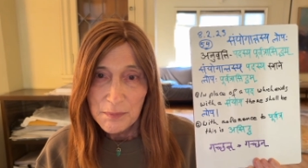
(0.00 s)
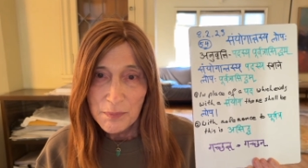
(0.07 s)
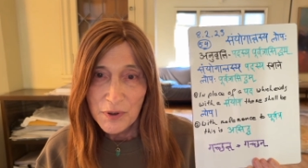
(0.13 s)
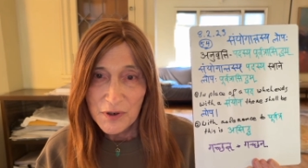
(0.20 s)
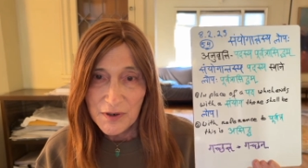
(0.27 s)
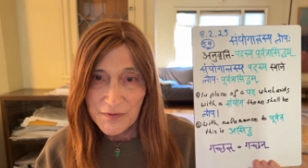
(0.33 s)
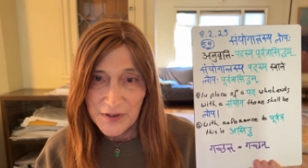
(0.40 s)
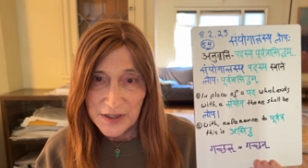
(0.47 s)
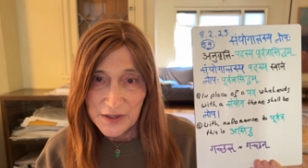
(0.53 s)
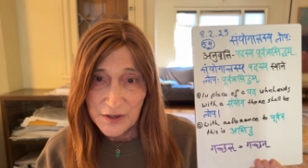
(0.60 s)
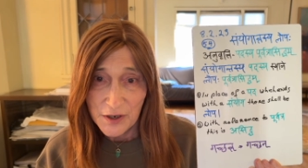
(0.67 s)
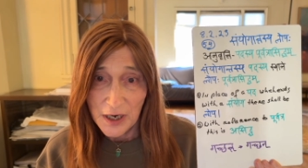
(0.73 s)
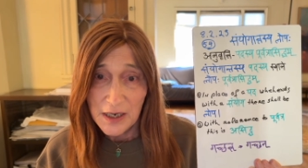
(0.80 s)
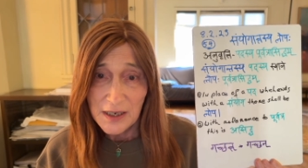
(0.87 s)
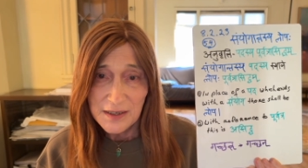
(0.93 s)

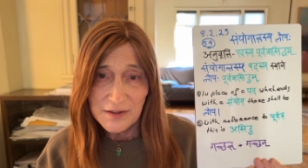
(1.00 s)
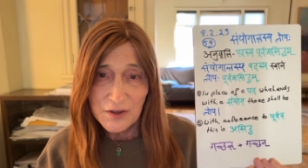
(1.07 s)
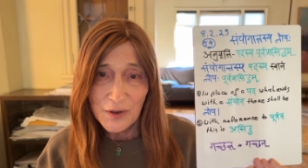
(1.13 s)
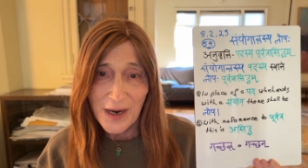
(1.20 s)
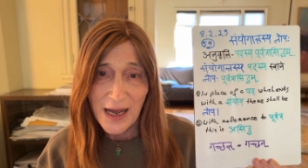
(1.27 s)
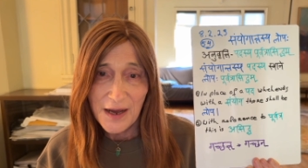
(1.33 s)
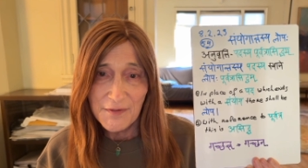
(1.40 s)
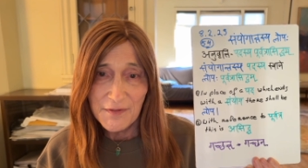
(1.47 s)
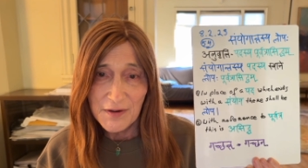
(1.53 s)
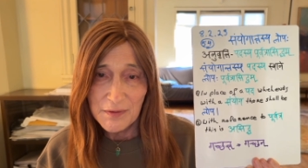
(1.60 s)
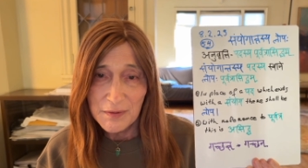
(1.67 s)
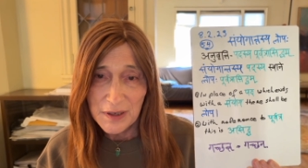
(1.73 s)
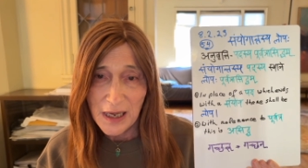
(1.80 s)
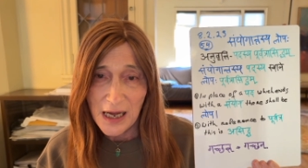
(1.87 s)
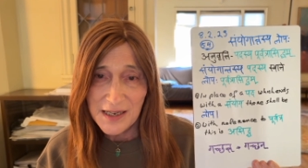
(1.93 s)
Purvatra to every
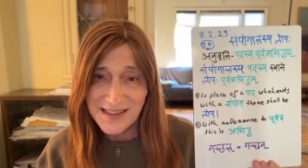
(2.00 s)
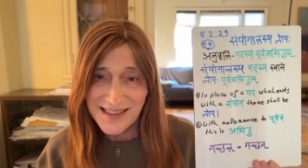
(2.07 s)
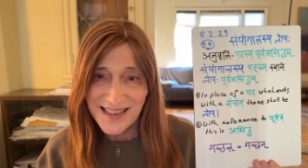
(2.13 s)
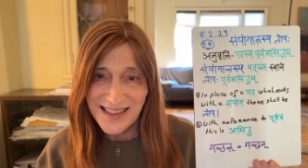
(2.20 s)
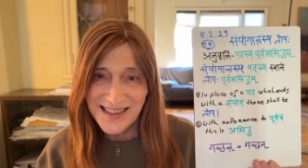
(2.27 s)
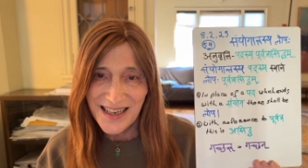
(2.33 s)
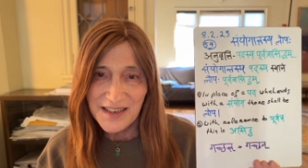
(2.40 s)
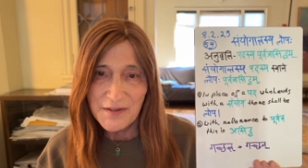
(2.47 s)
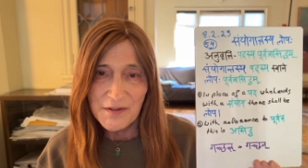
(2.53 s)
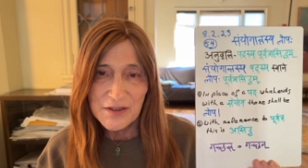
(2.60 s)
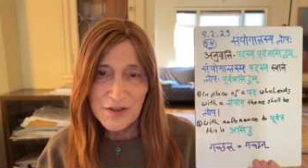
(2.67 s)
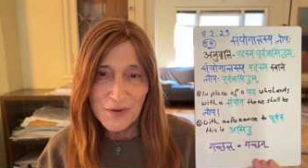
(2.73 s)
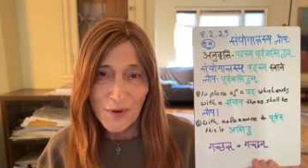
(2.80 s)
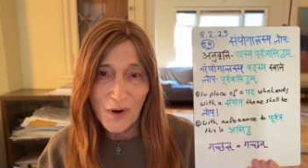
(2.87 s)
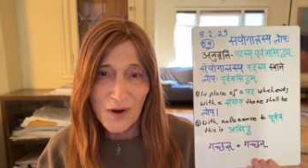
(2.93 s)
asiddha
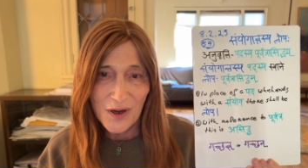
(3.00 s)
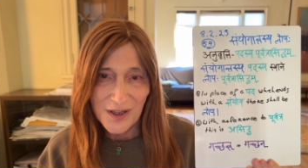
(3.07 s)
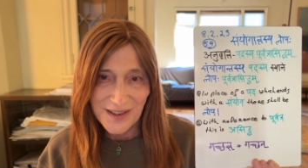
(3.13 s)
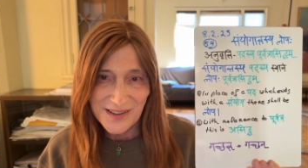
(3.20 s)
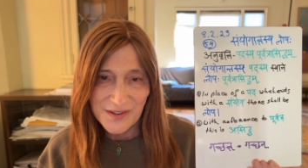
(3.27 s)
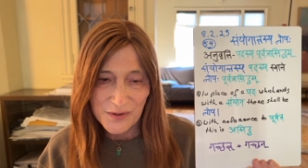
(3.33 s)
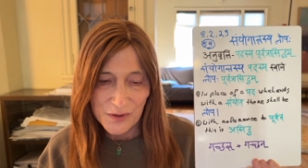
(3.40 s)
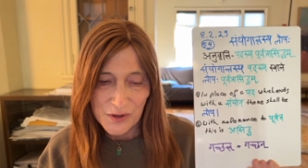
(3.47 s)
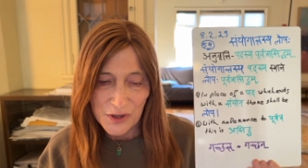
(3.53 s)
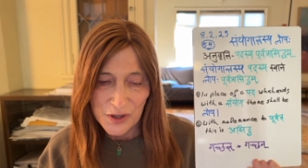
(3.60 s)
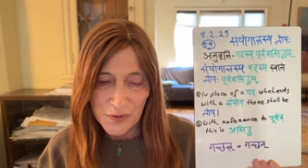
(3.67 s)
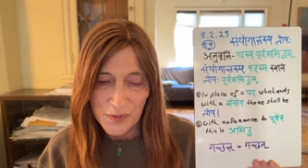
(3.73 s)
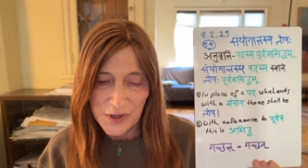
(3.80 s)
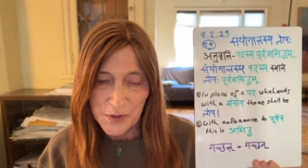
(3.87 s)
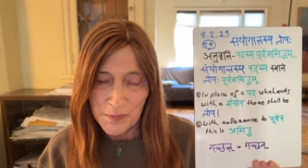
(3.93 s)
to all the
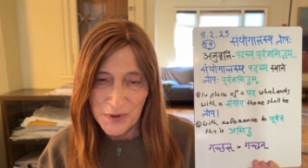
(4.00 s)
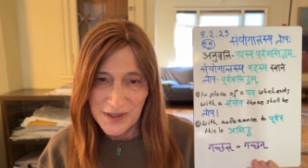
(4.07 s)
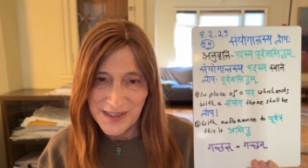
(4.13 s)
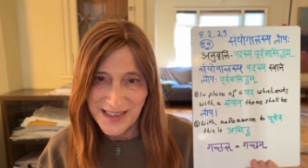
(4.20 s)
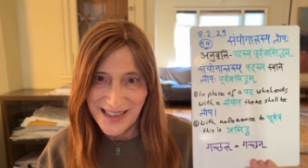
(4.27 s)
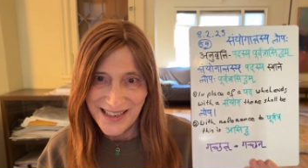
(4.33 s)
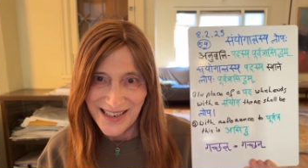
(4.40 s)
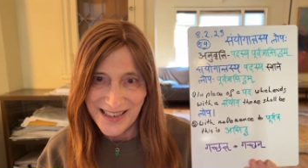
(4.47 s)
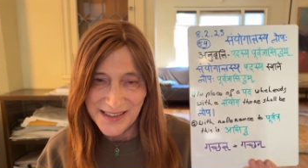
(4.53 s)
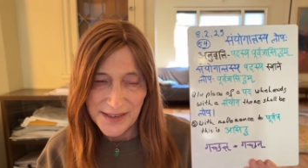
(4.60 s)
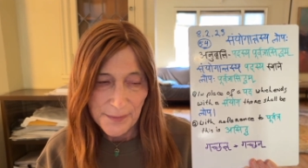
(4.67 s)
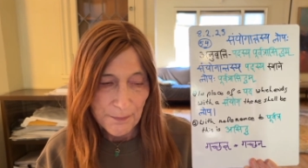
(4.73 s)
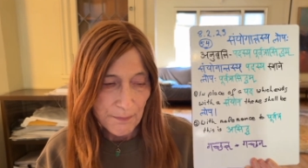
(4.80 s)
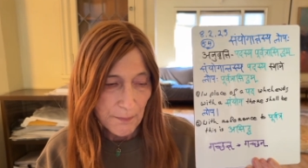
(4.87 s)
sutras which precede it.